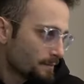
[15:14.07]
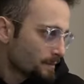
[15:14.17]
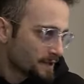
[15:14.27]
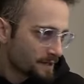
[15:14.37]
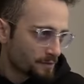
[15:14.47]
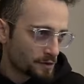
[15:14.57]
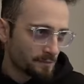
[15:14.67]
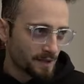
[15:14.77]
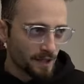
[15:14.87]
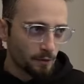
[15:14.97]
Because after
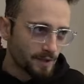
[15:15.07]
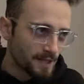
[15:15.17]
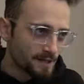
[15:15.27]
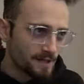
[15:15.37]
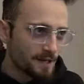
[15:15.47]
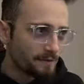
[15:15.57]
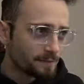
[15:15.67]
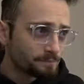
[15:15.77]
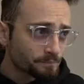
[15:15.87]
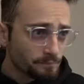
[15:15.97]
something like Queen takes A
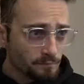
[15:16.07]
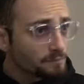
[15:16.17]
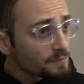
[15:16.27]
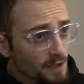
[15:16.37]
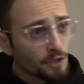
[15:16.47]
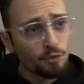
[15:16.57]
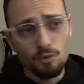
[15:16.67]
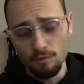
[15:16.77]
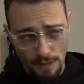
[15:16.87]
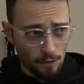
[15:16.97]
seven, you
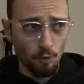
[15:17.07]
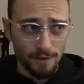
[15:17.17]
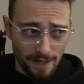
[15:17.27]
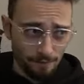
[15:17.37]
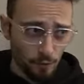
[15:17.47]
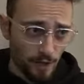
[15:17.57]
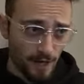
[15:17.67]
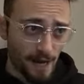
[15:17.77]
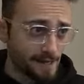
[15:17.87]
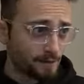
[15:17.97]
not only have Rook A
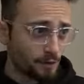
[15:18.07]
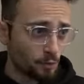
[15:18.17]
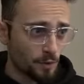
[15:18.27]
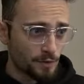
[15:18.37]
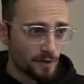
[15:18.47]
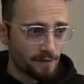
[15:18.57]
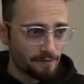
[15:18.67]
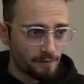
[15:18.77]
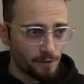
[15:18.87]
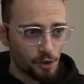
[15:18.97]
eight, you also
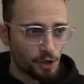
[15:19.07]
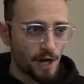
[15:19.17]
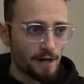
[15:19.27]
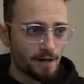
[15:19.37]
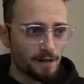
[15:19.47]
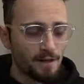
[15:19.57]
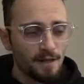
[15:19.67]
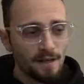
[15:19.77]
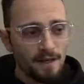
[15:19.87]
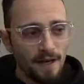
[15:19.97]
have check.
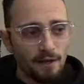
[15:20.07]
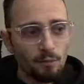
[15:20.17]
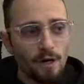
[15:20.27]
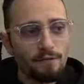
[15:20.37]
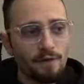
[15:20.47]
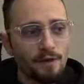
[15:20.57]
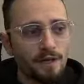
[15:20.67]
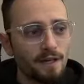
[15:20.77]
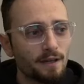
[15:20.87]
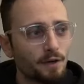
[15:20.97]
And wherever the
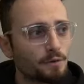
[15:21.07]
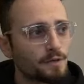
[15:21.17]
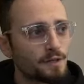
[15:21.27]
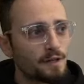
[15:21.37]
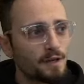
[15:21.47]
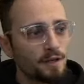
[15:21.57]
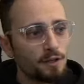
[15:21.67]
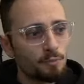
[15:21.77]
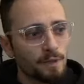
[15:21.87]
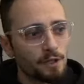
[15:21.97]
king goes,
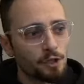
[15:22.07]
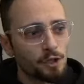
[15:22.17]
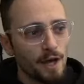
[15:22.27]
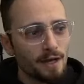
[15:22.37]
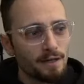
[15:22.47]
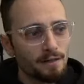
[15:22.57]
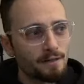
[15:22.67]
you play check,